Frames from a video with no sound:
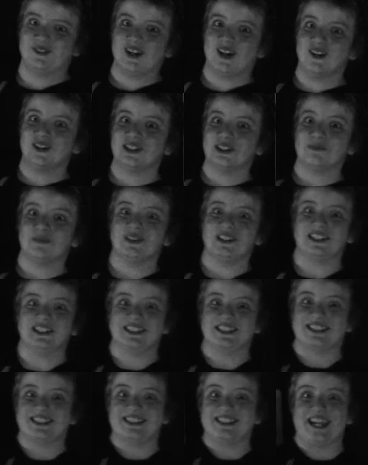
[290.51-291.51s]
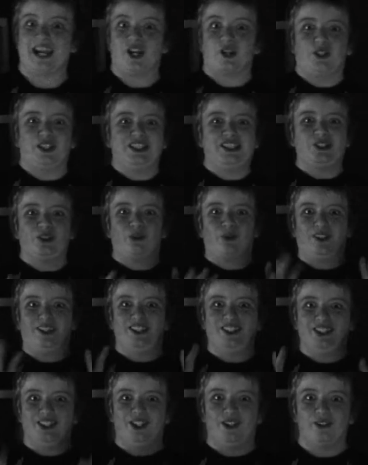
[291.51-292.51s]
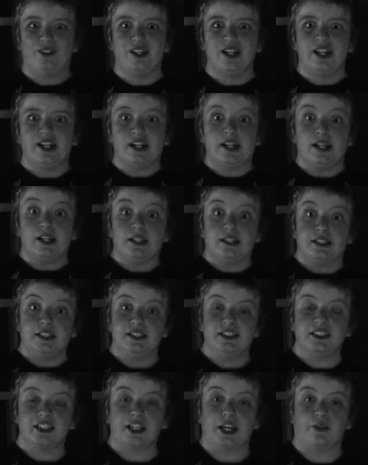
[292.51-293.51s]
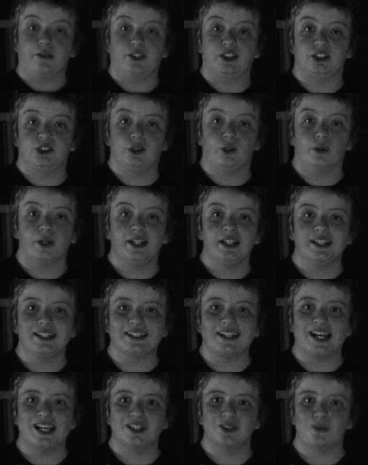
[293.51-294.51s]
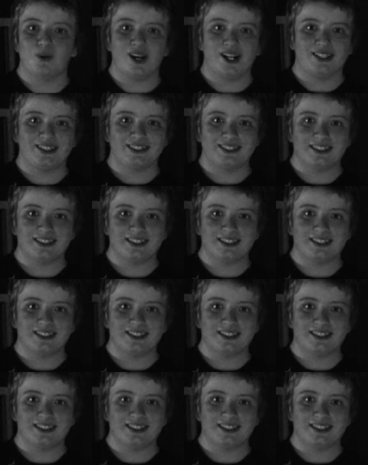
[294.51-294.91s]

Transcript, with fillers: Welcome to the Scary Story Show. This scary story, guess what?